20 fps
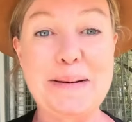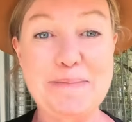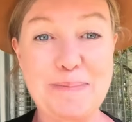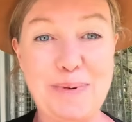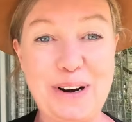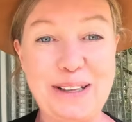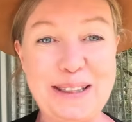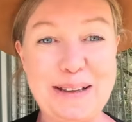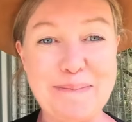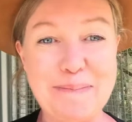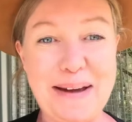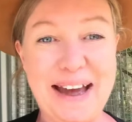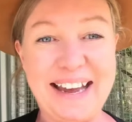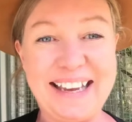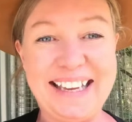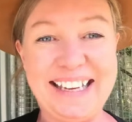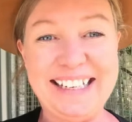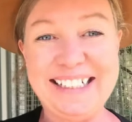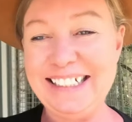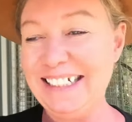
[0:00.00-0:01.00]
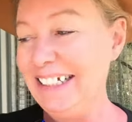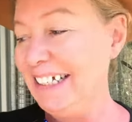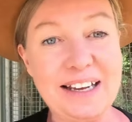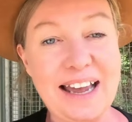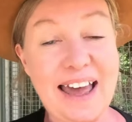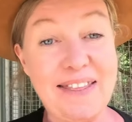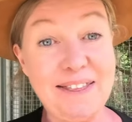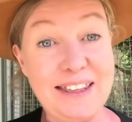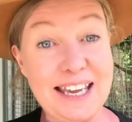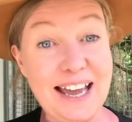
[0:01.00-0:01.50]
and bring them back in.
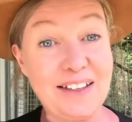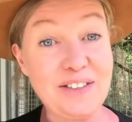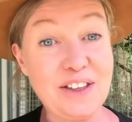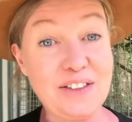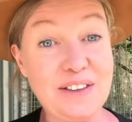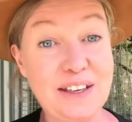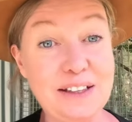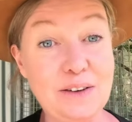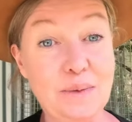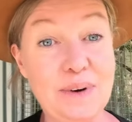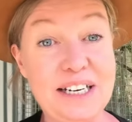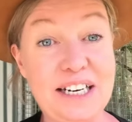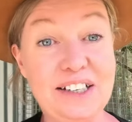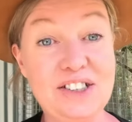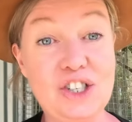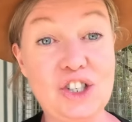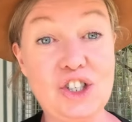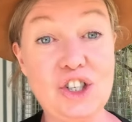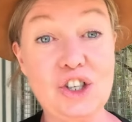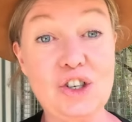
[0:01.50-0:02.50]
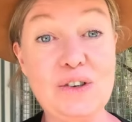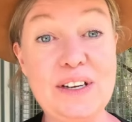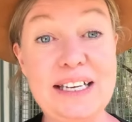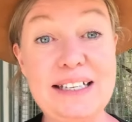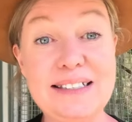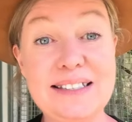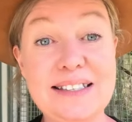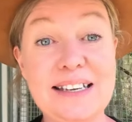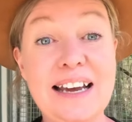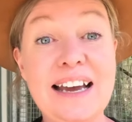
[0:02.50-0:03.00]
And the other thing that we need to do
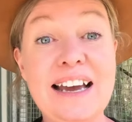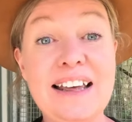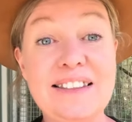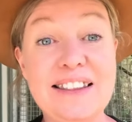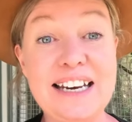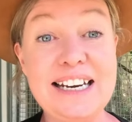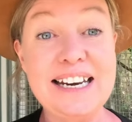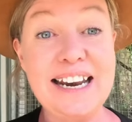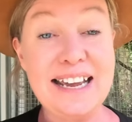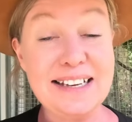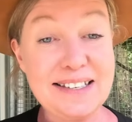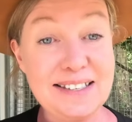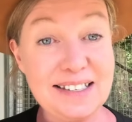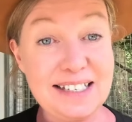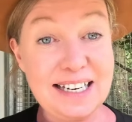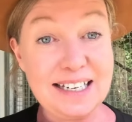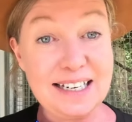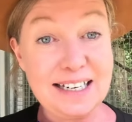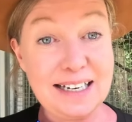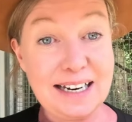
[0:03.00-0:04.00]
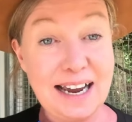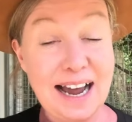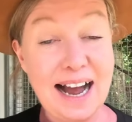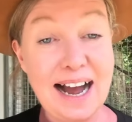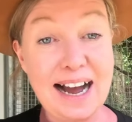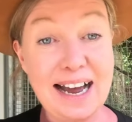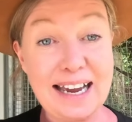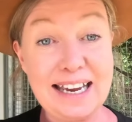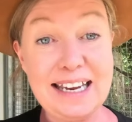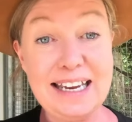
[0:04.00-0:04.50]
is the nesting
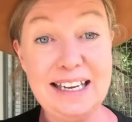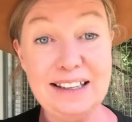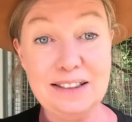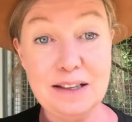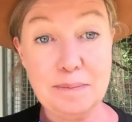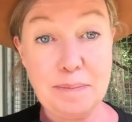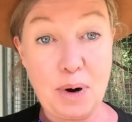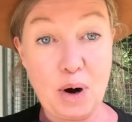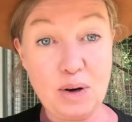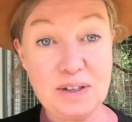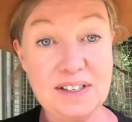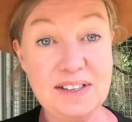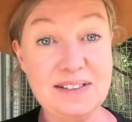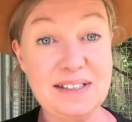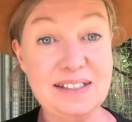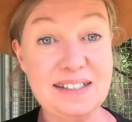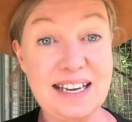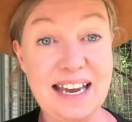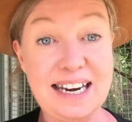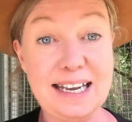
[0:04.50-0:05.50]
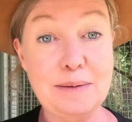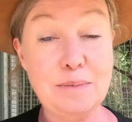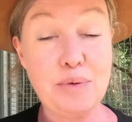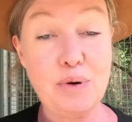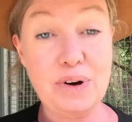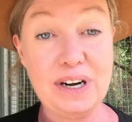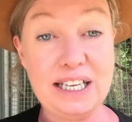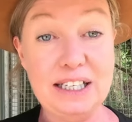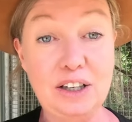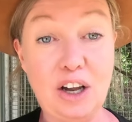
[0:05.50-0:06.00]
hay in the boxes is getting
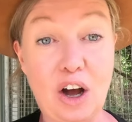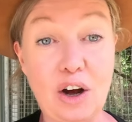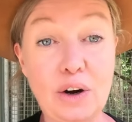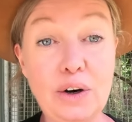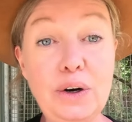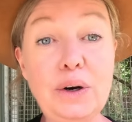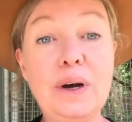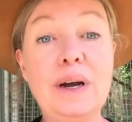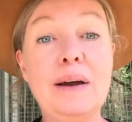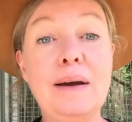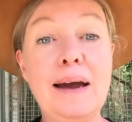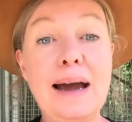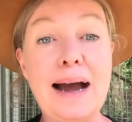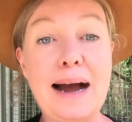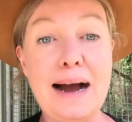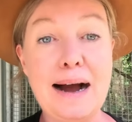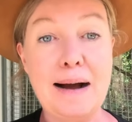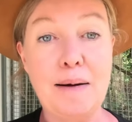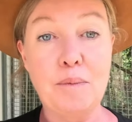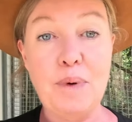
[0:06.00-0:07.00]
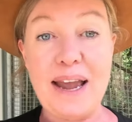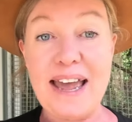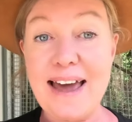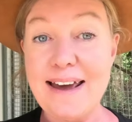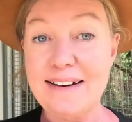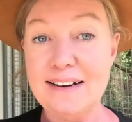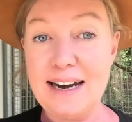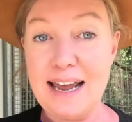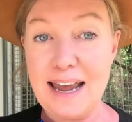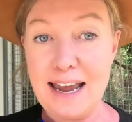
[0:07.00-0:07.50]
pretty low. Um, we
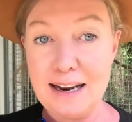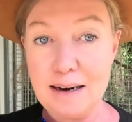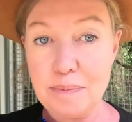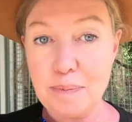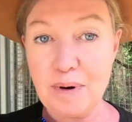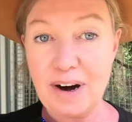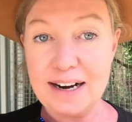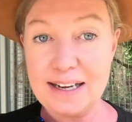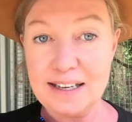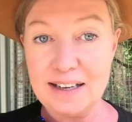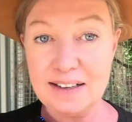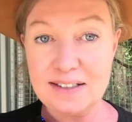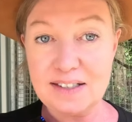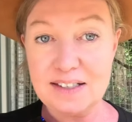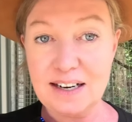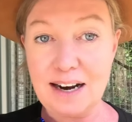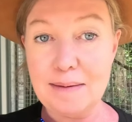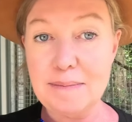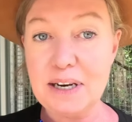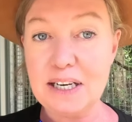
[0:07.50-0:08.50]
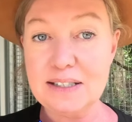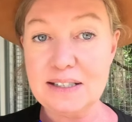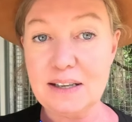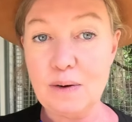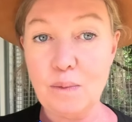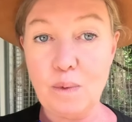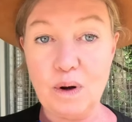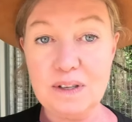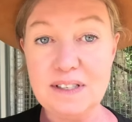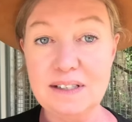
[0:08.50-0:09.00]
had an egg break yesterday because
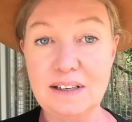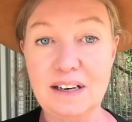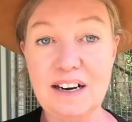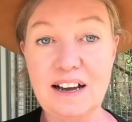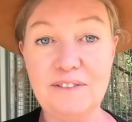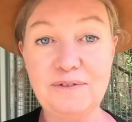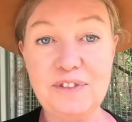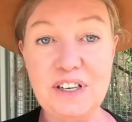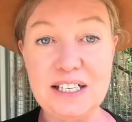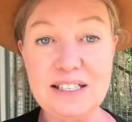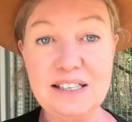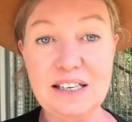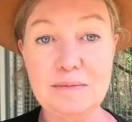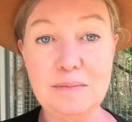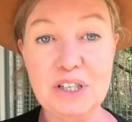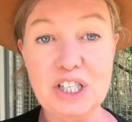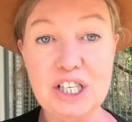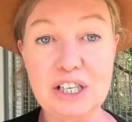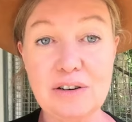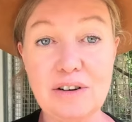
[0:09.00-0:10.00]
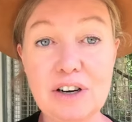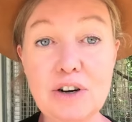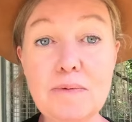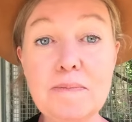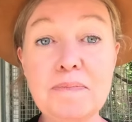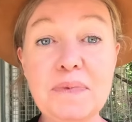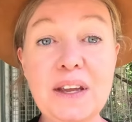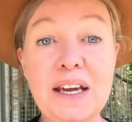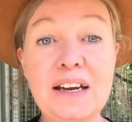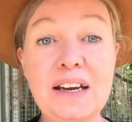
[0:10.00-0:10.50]
there wasn't enough nesting material.